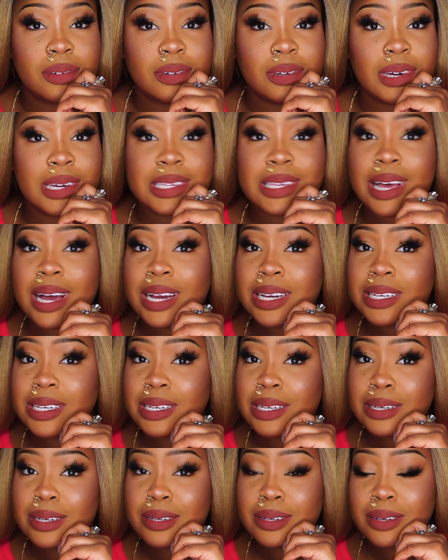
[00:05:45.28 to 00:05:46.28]
It's
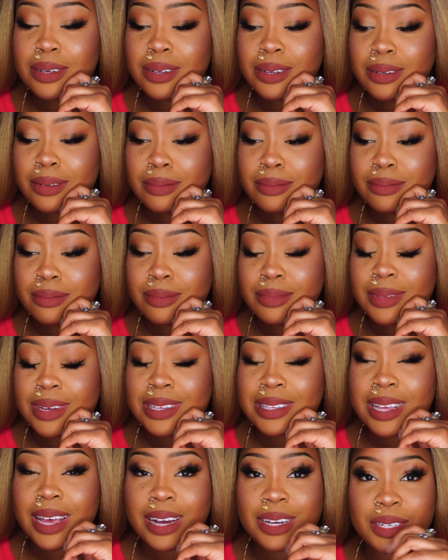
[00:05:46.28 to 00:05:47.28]
actually
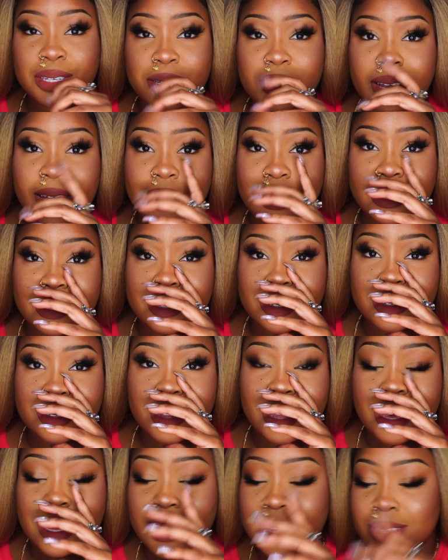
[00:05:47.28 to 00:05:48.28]
nice.
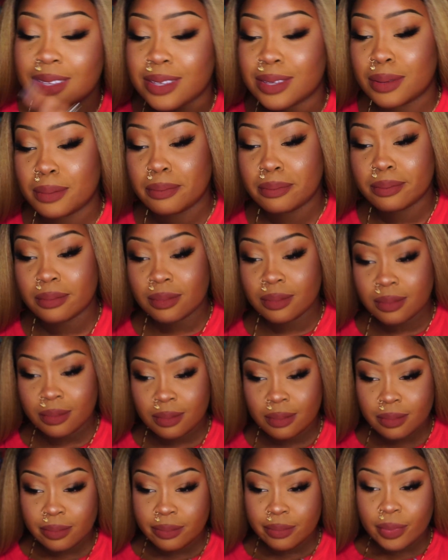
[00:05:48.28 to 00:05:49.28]
Like, it's
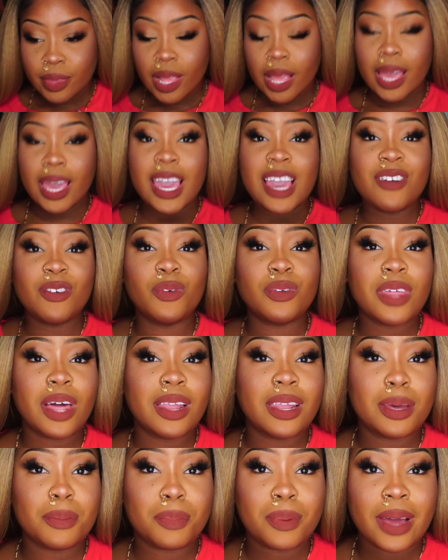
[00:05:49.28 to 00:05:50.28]
even with
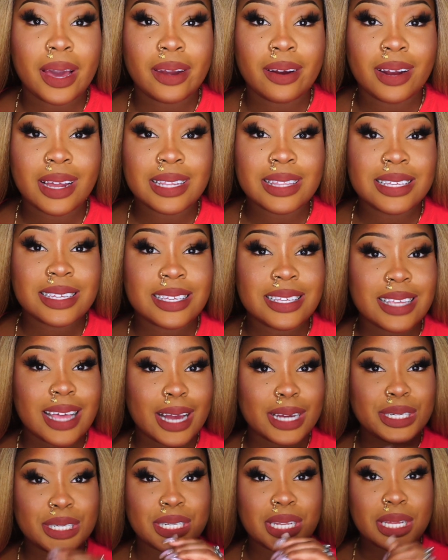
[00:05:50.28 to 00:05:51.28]
that lip liner, like, this is
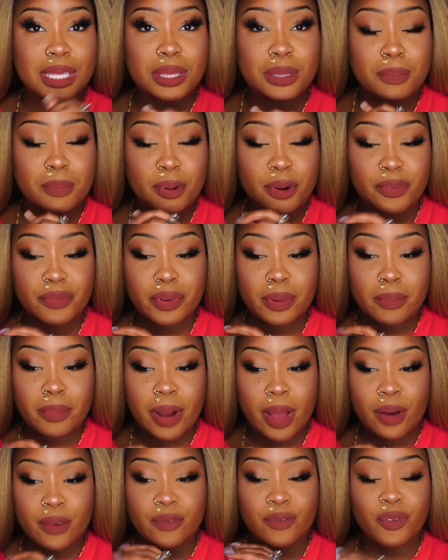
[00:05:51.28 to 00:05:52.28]
actually like the perfect
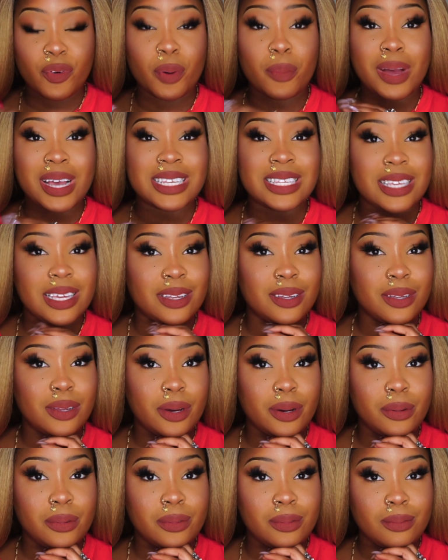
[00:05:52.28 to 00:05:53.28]
brown for my skin
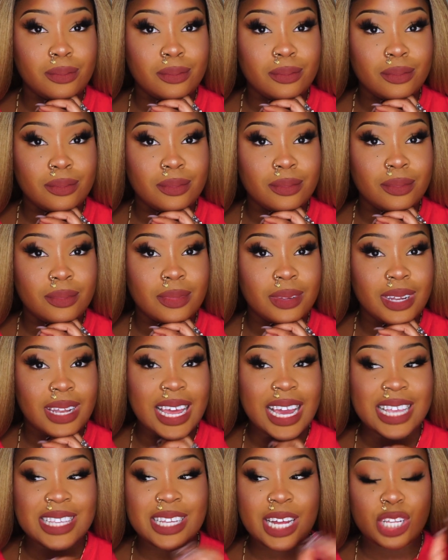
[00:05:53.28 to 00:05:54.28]
tone.
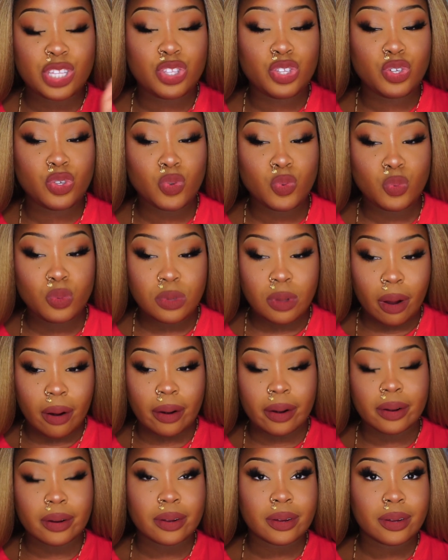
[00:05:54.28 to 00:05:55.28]
Like, it's not too
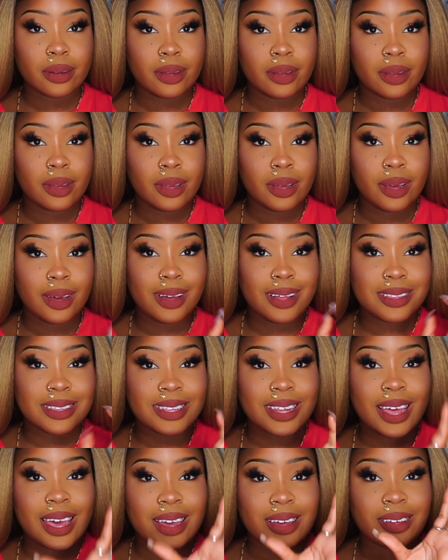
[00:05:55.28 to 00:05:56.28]
dark. It's
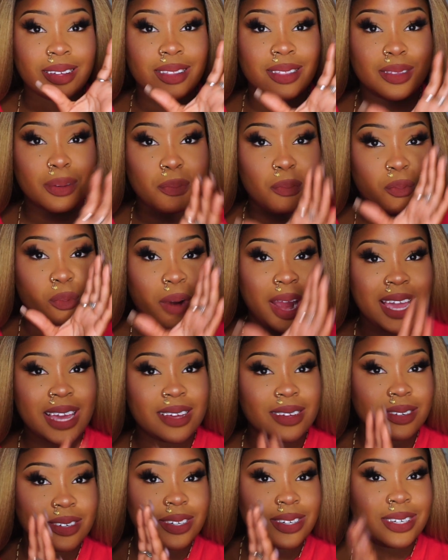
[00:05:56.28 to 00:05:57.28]
like the bright
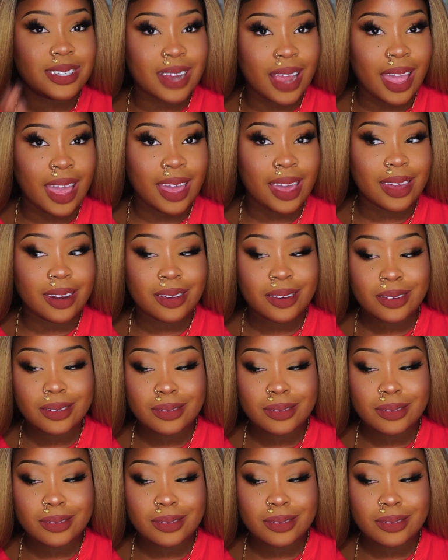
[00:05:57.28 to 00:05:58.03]
shade.